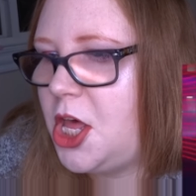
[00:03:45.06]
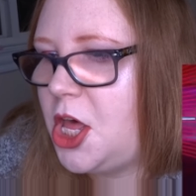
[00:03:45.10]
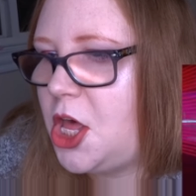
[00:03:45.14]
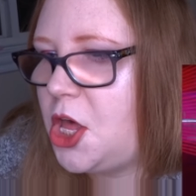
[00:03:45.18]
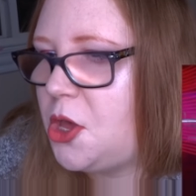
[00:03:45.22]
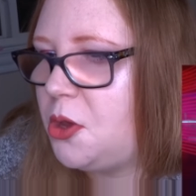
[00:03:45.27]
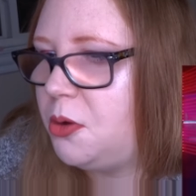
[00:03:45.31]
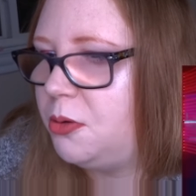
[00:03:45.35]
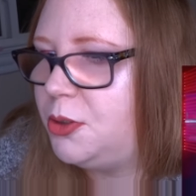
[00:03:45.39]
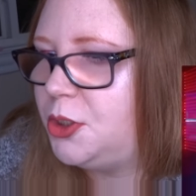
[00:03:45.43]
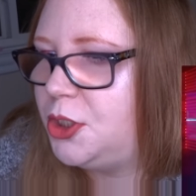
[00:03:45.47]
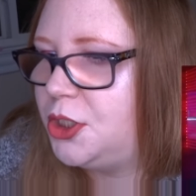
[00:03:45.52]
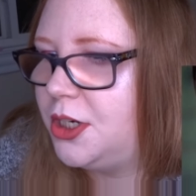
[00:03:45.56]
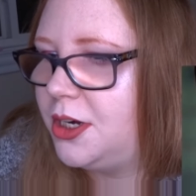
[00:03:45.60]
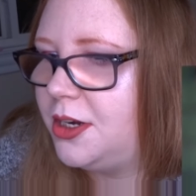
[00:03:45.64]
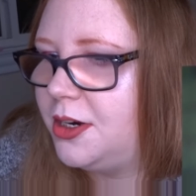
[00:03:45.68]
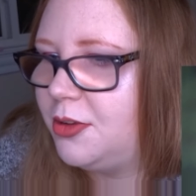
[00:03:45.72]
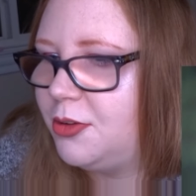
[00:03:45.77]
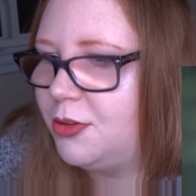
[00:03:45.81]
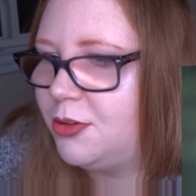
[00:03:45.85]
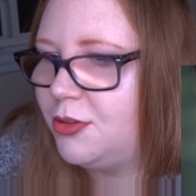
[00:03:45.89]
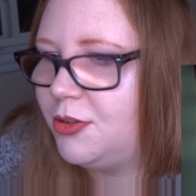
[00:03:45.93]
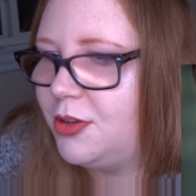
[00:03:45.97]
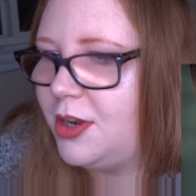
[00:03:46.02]
Ow,
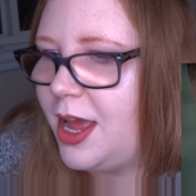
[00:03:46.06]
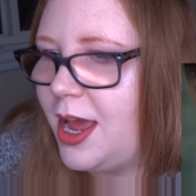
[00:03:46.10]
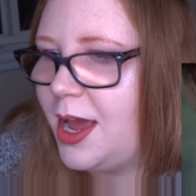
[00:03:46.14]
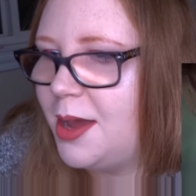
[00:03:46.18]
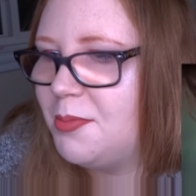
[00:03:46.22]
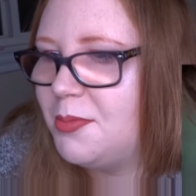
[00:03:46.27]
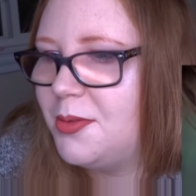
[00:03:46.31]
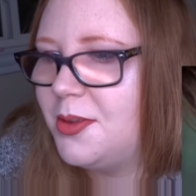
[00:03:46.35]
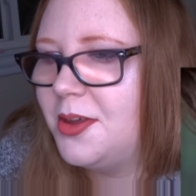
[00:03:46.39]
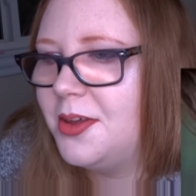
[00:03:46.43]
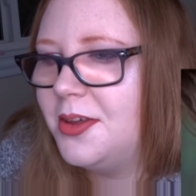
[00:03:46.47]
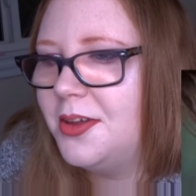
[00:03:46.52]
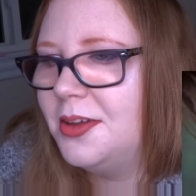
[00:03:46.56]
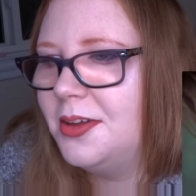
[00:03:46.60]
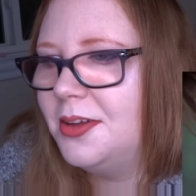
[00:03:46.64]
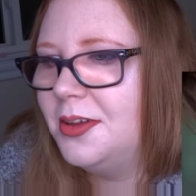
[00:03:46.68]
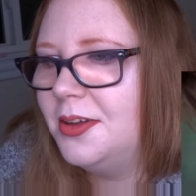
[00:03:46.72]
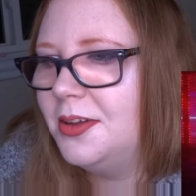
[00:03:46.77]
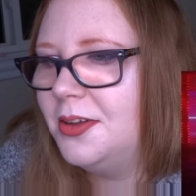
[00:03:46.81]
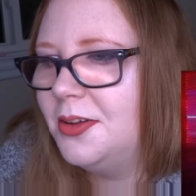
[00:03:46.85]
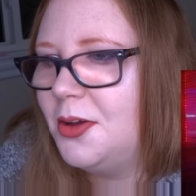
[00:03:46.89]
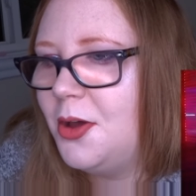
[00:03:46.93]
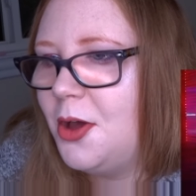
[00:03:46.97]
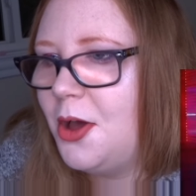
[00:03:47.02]
Shownu snapped.
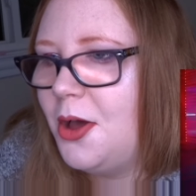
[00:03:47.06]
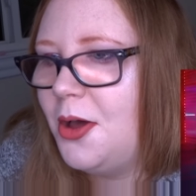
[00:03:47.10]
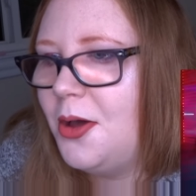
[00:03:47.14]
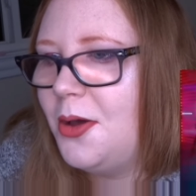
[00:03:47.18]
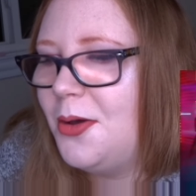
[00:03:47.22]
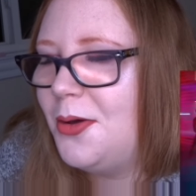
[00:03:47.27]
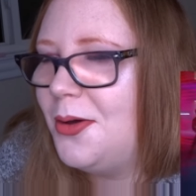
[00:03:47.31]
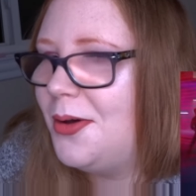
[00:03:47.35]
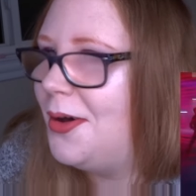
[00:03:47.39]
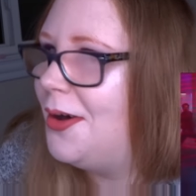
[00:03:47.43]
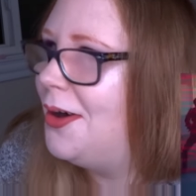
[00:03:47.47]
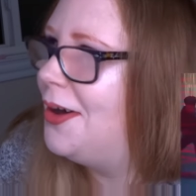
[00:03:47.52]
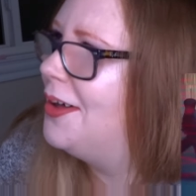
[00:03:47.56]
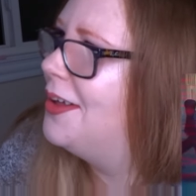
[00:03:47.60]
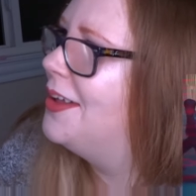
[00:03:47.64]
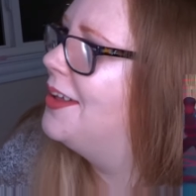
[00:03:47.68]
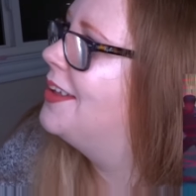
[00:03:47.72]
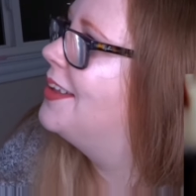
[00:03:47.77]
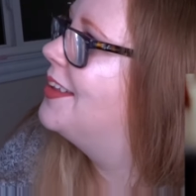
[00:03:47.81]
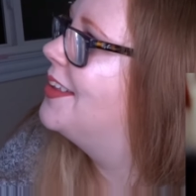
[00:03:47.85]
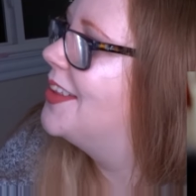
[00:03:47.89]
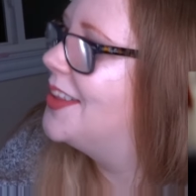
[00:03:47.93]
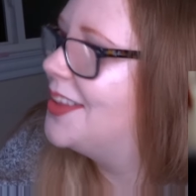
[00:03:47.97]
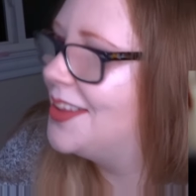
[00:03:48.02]
Oh,
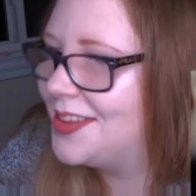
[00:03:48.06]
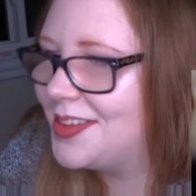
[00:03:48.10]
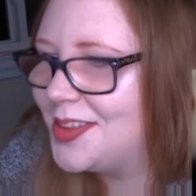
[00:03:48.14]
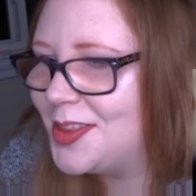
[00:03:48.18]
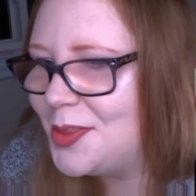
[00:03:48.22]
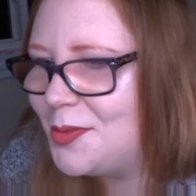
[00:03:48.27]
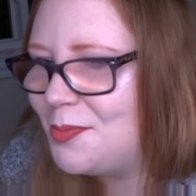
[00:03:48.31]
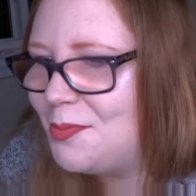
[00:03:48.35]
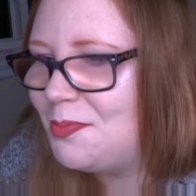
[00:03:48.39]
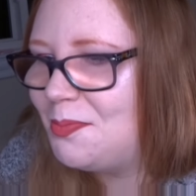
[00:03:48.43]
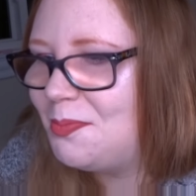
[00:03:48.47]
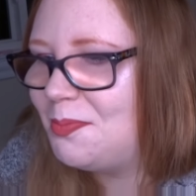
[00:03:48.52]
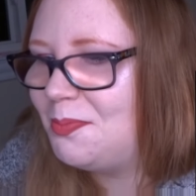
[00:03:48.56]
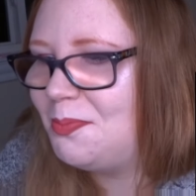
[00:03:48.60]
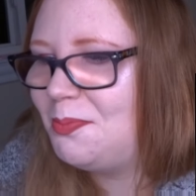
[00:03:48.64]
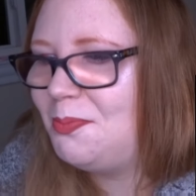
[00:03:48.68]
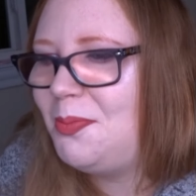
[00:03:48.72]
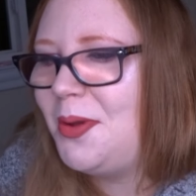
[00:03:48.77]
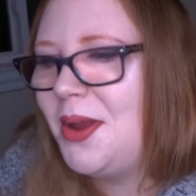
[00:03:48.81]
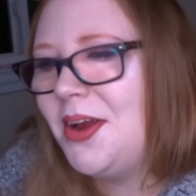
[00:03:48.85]
ah.